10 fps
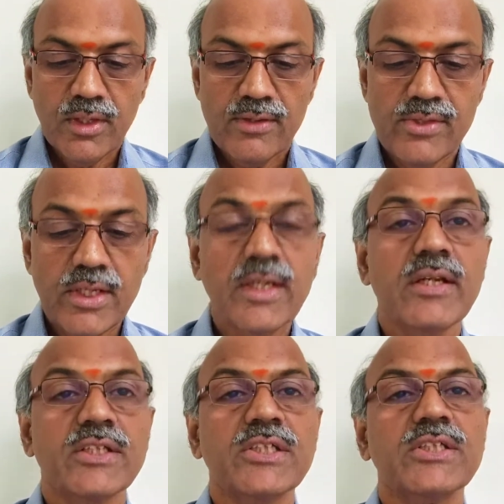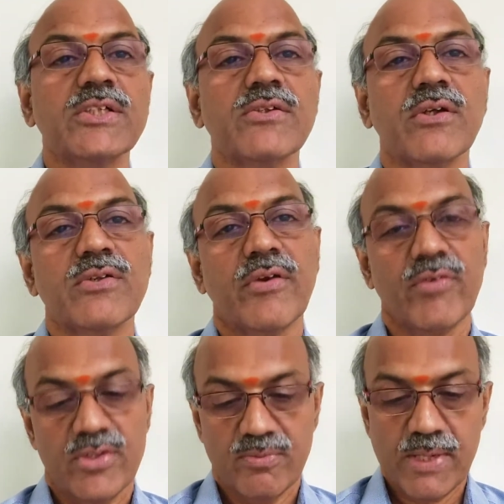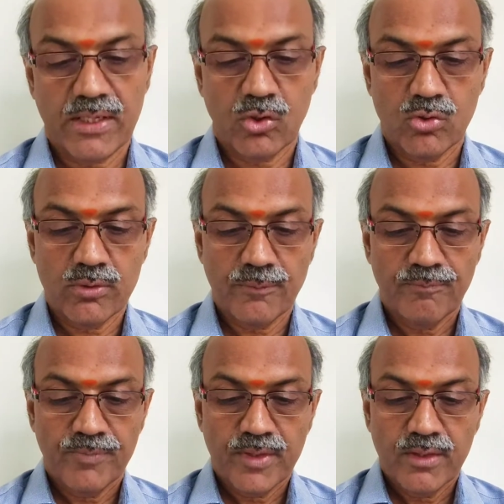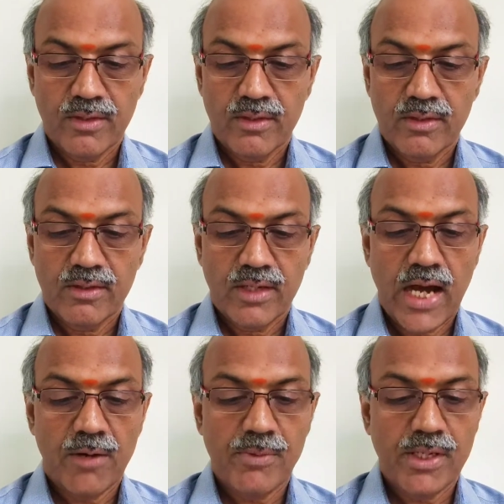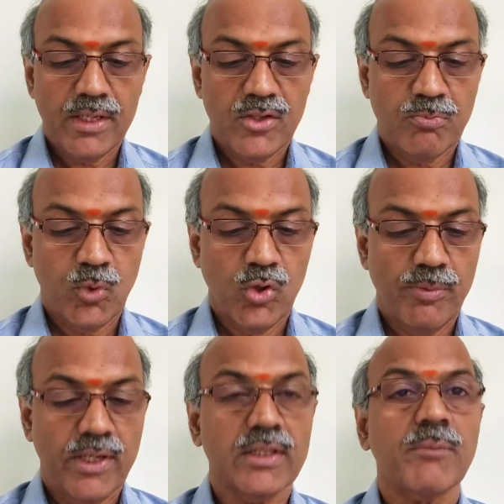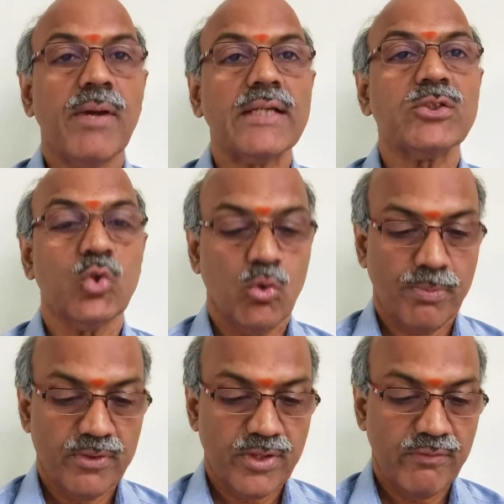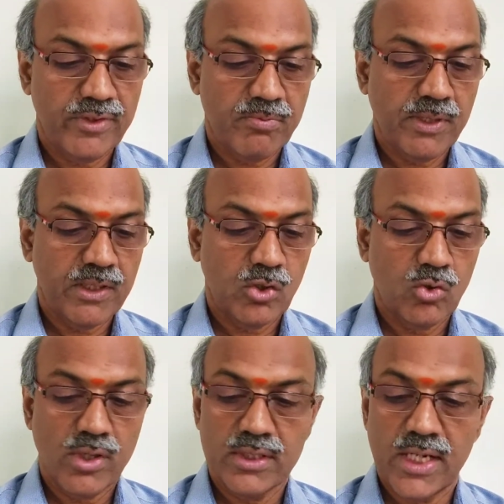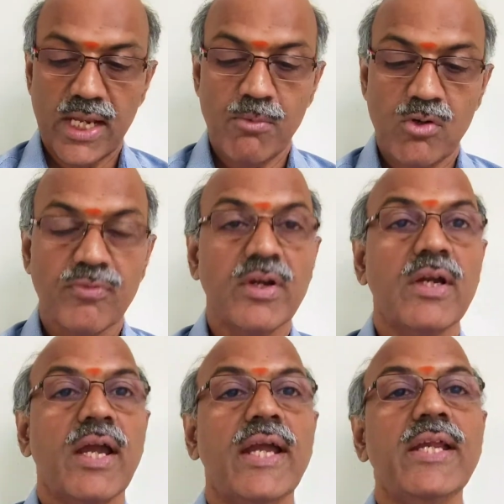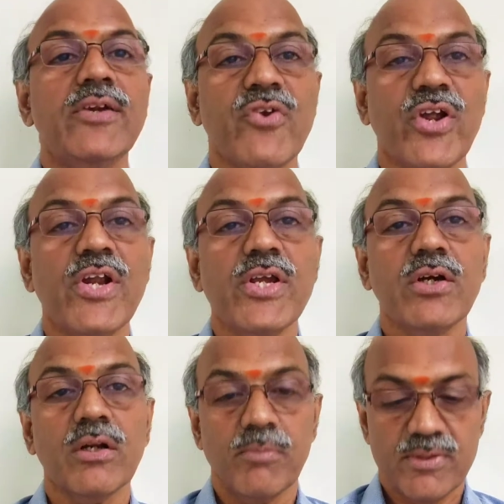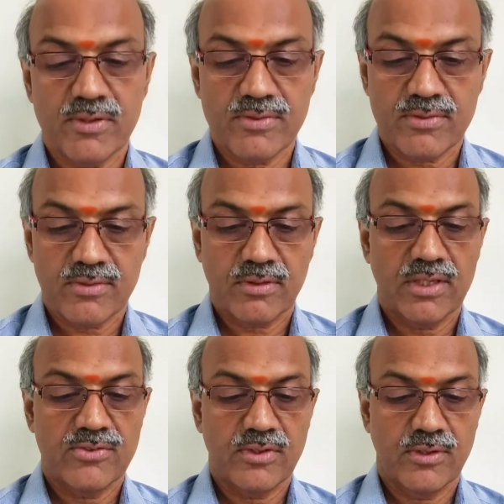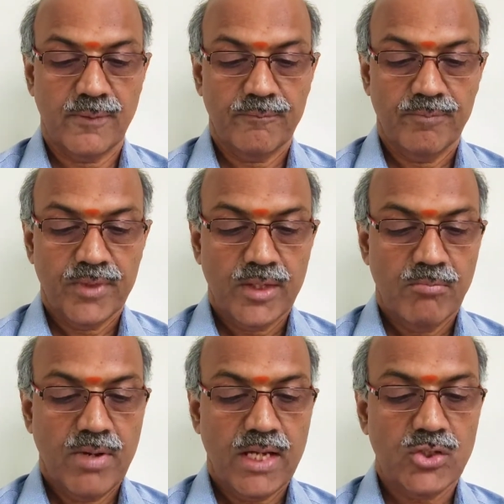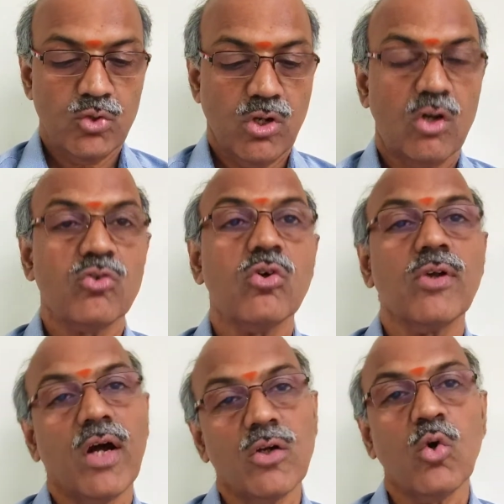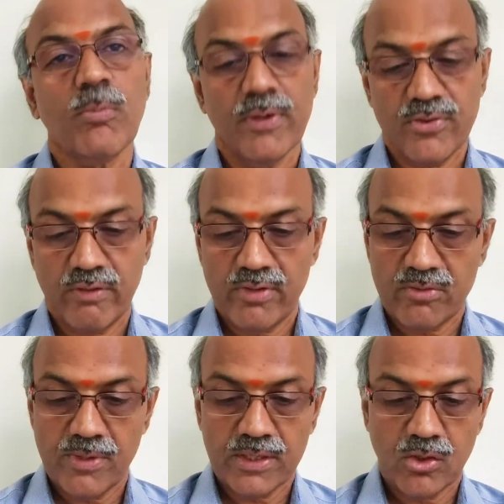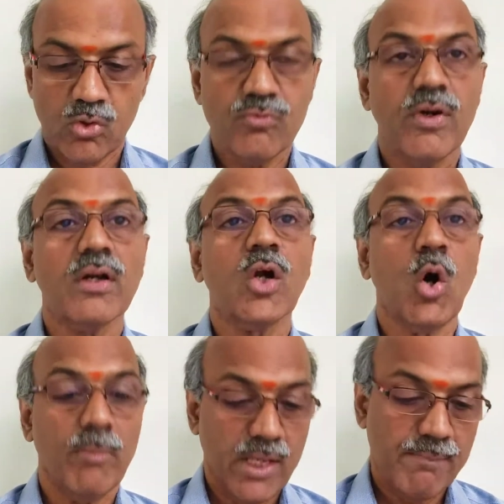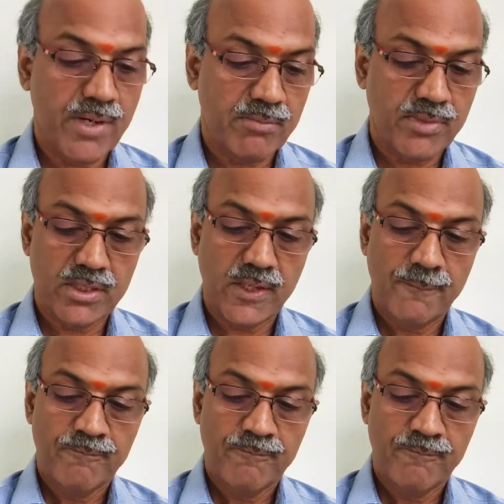Is there any restrictions on savings bank account? RBI has prohibited the banks to open savings bank account in the name of any trading or business concern. Banks should also not open savings bank account for government department,